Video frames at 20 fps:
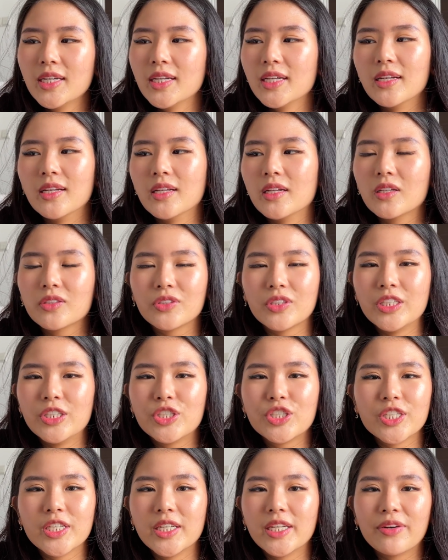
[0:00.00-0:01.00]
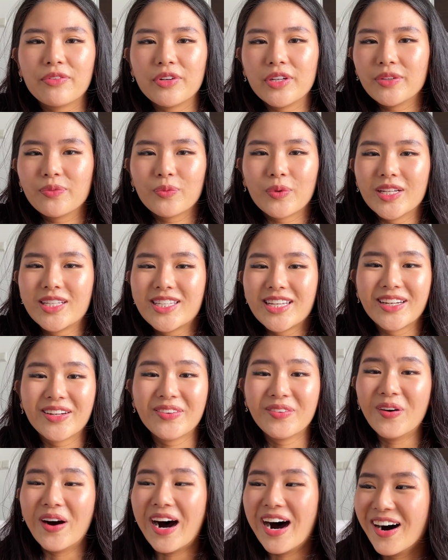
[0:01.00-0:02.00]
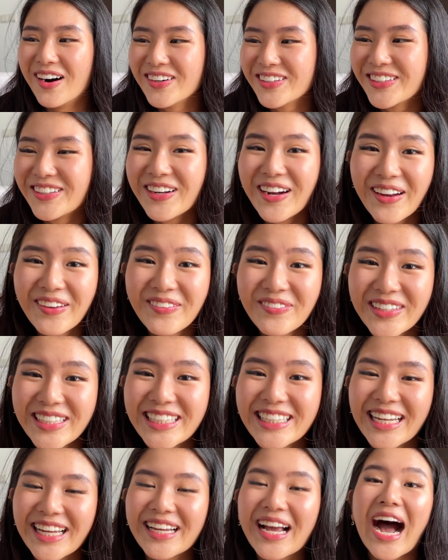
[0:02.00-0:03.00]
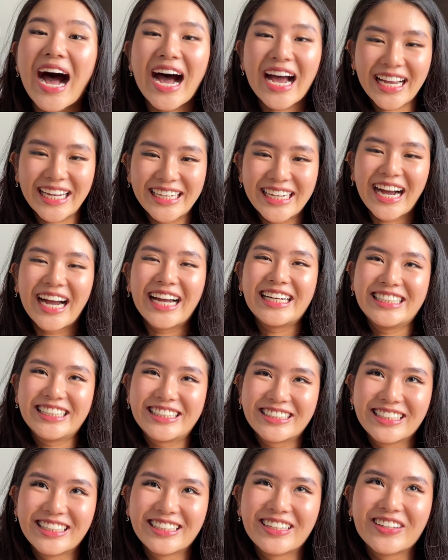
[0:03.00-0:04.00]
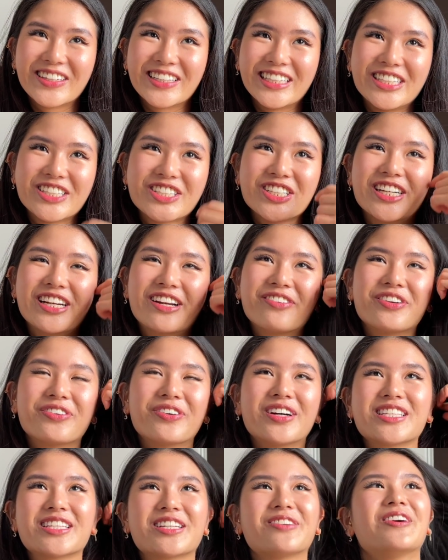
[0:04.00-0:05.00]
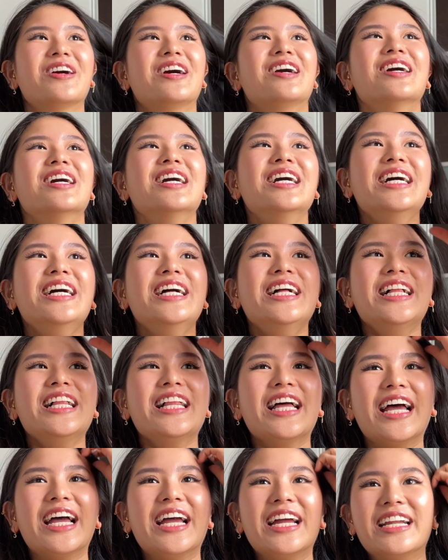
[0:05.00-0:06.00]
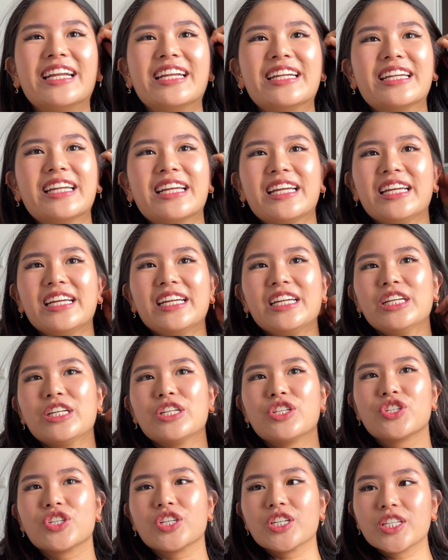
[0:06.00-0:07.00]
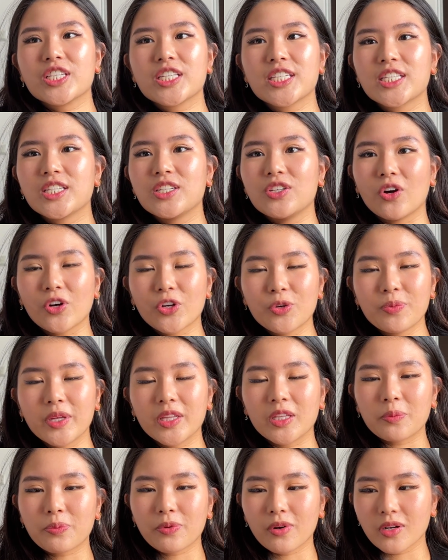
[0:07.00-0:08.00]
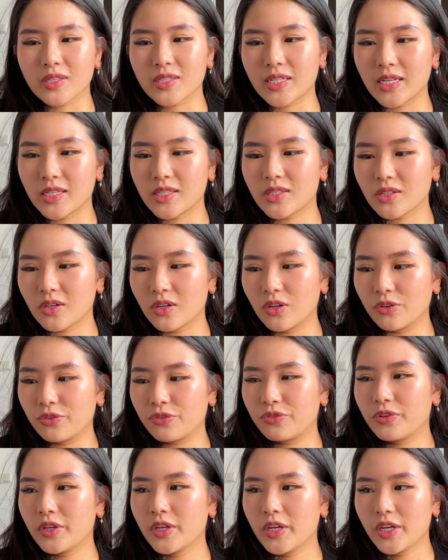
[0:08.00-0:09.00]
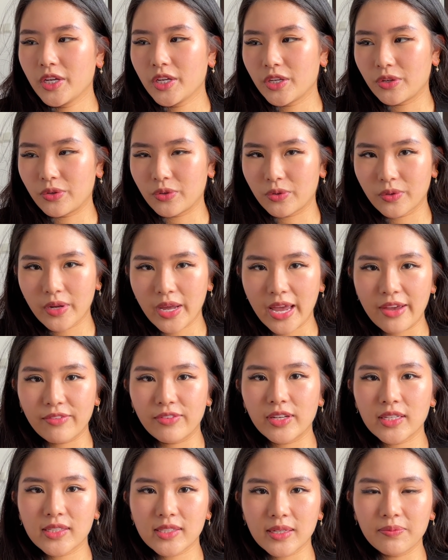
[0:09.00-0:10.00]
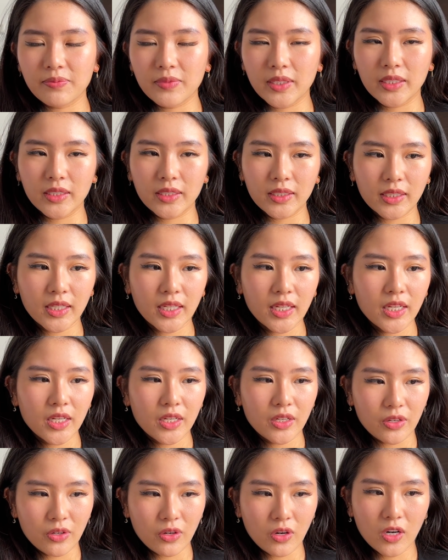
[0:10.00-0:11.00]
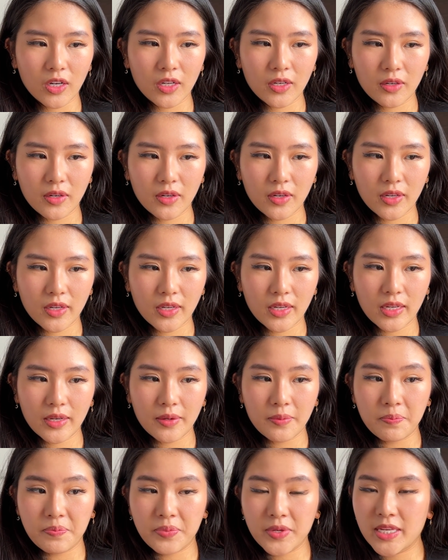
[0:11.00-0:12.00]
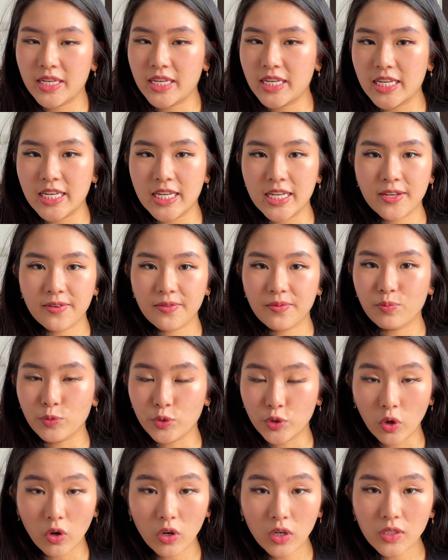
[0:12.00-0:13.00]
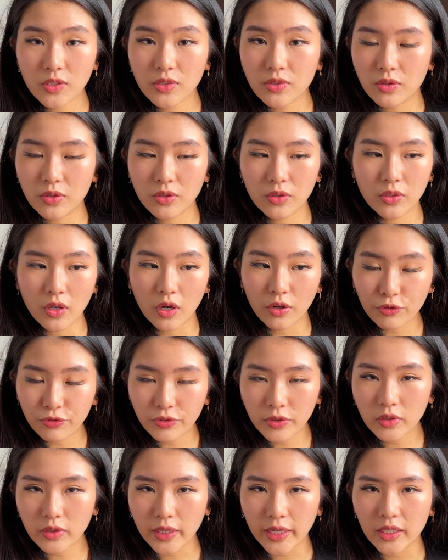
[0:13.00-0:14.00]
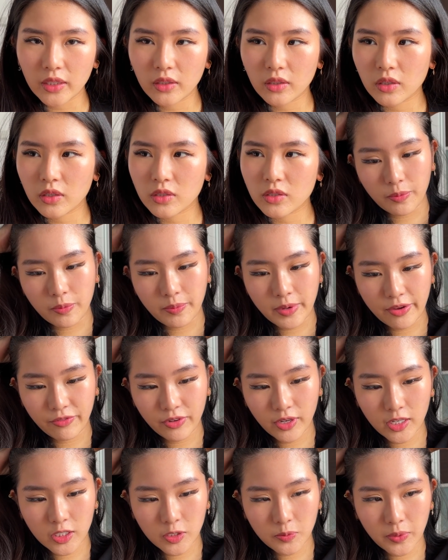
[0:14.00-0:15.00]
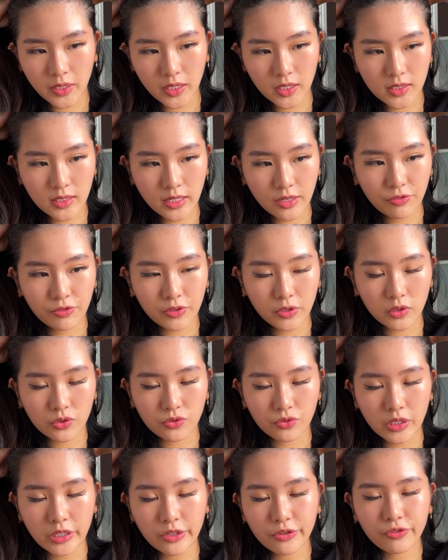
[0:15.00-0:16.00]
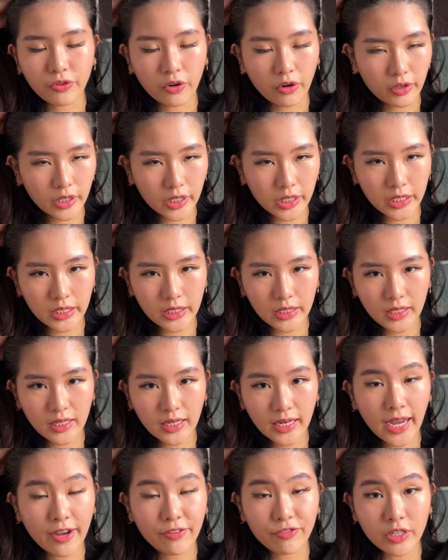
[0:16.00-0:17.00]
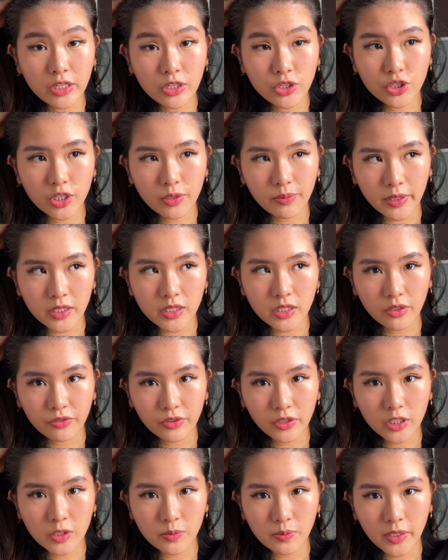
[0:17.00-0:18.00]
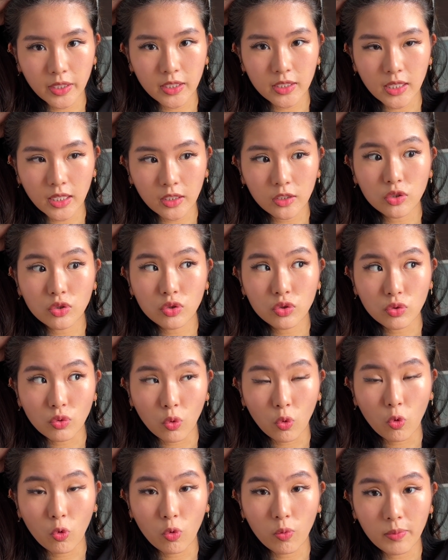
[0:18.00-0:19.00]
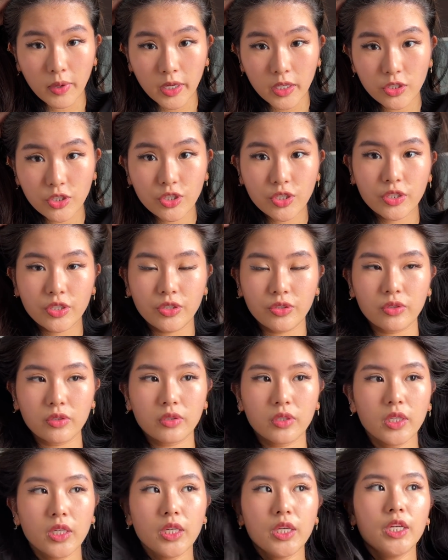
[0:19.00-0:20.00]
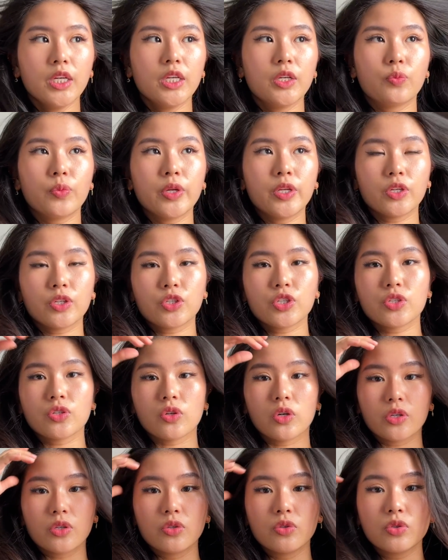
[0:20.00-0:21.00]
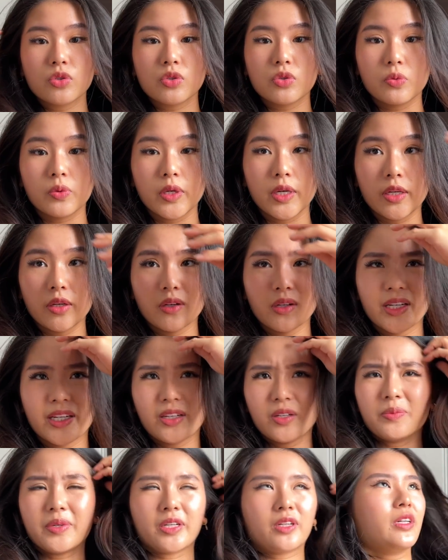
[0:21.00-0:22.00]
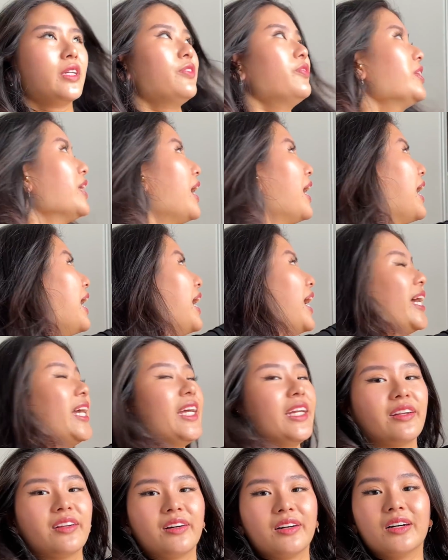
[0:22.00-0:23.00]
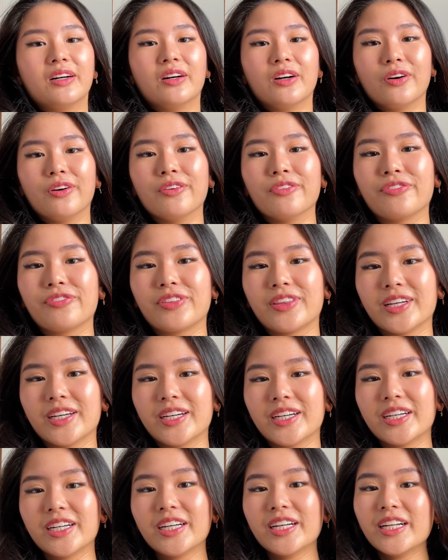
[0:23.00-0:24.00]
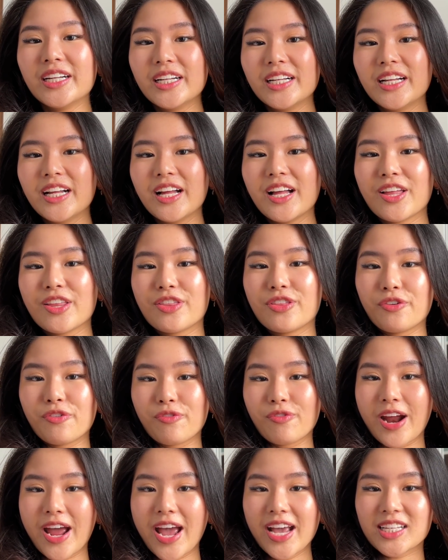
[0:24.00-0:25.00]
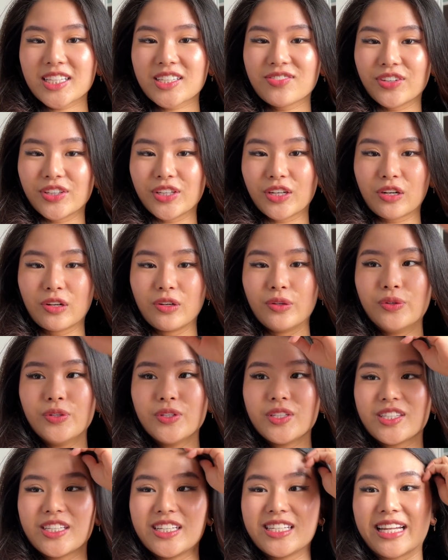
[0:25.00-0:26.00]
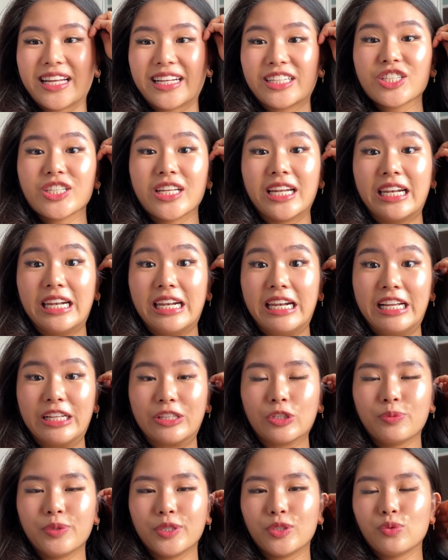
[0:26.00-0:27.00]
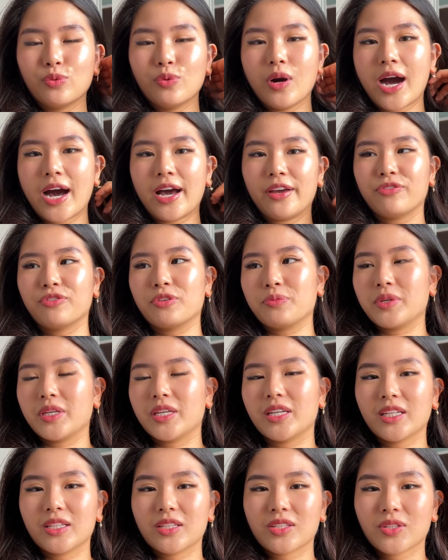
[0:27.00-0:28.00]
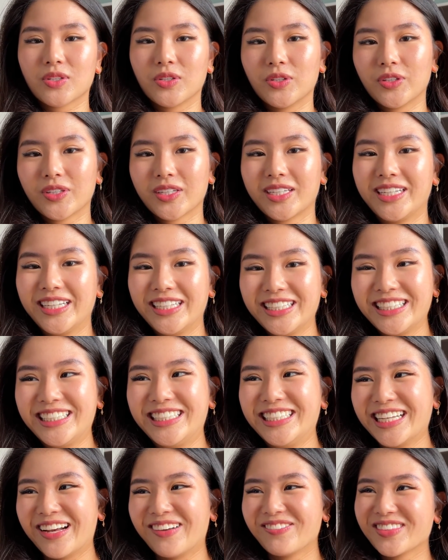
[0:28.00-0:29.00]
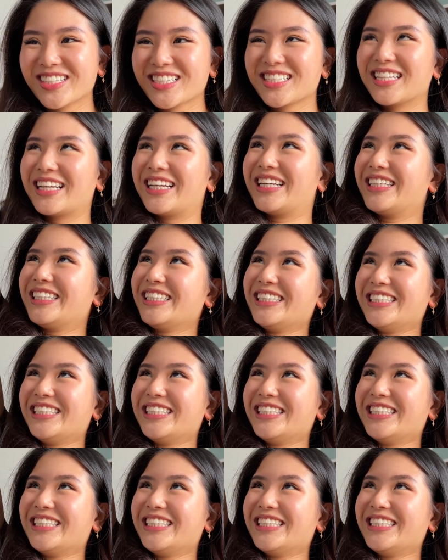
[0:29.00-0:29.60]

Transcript: learn how to eat shit every once in a while, you know what I mean? Like, I need to learn how to eat shit every once in a while, and just document the process of, you know, having something not be yours, you know, not feel like yours, having a space that feels really foreign. Like, I've injured myself in this place like so much, you know, when you're just not used to it. You're like, oh my god, even the height of the racks for the clothes is like just a little bit too high for me, and so I'm just like